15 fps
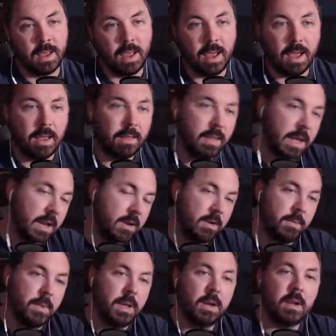and the editor
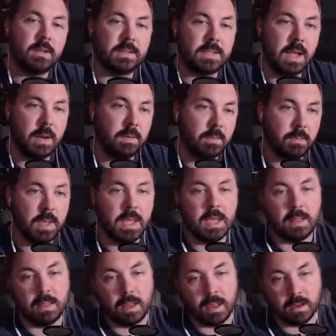being on set with me,
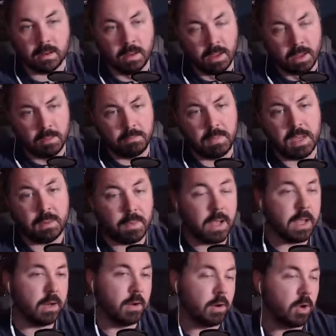and then me and my
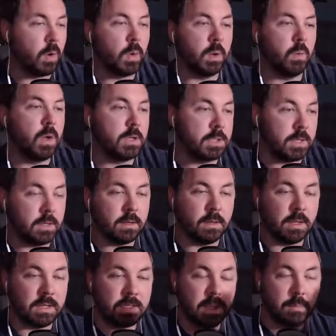editor going and watching
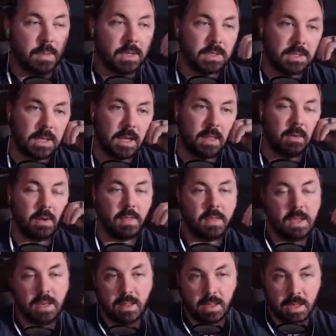assemblies together at
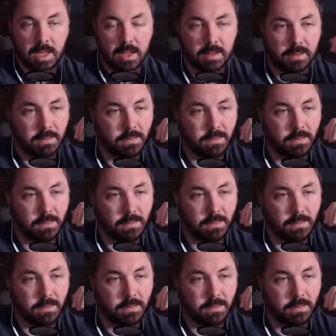the end of the day.